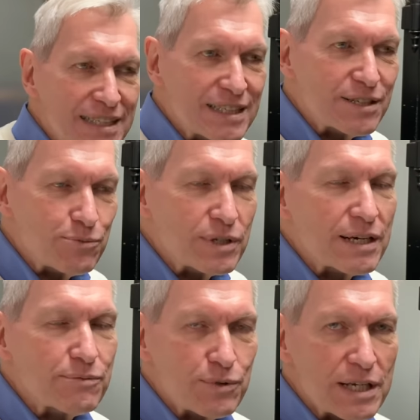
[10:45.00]
What
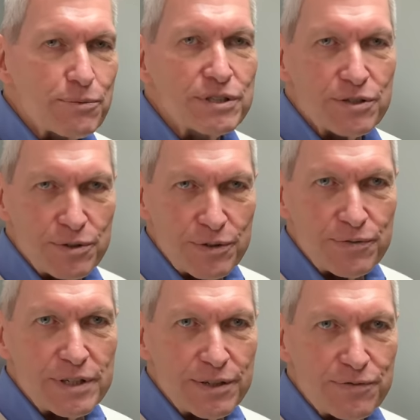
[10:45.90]
I will do
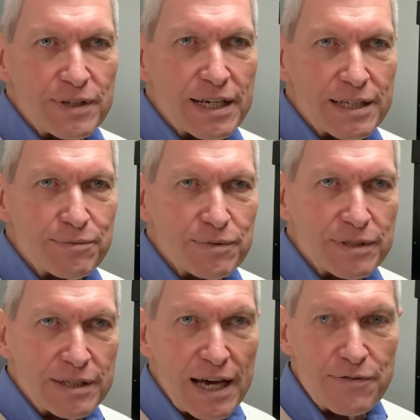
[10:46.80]
if I
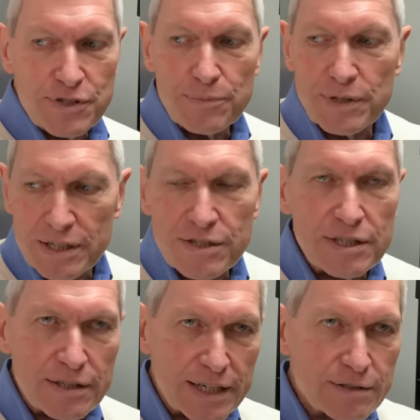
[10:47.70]
have something to
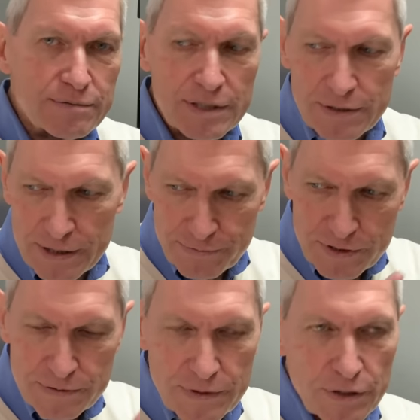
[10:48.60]
sell, like
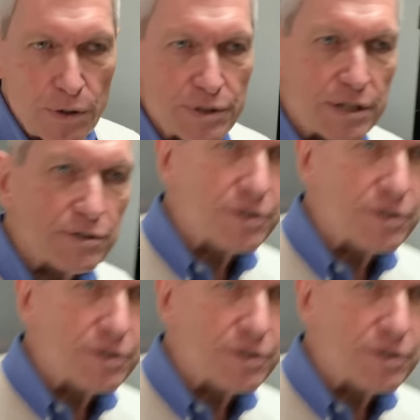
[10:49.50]
the Gold Eagles